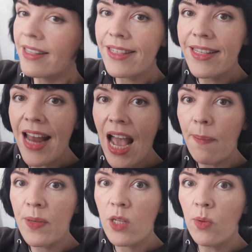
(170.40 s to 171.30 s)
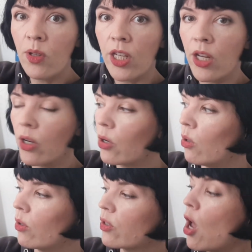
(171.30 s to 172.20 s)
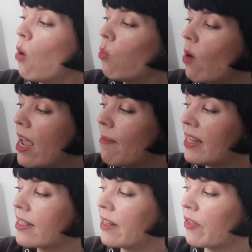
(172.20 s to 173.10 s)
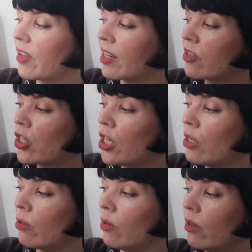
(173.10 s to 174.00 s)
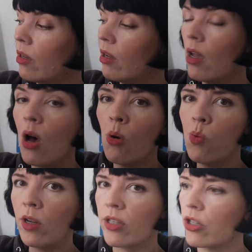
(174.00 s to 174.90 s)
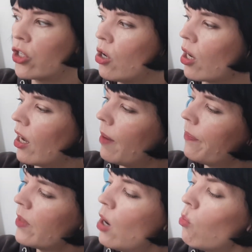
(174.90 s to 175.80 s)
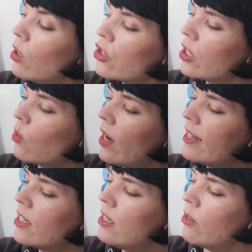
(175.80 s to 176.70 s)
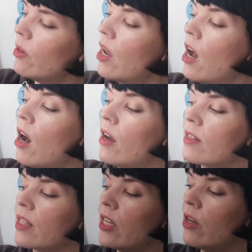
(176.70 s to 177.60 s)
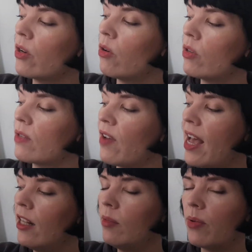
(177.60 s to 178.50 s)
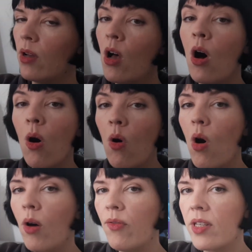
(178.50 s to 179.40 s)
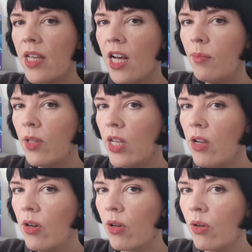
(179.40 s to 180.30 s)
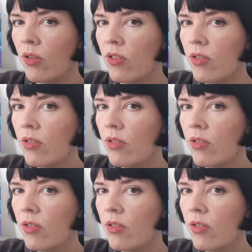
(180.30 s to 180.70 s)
Snap, squalled the unicorns. We're missing things too. What a shocker. What should Gwen do? Ask the unicorns for help or offer to help the unicorns?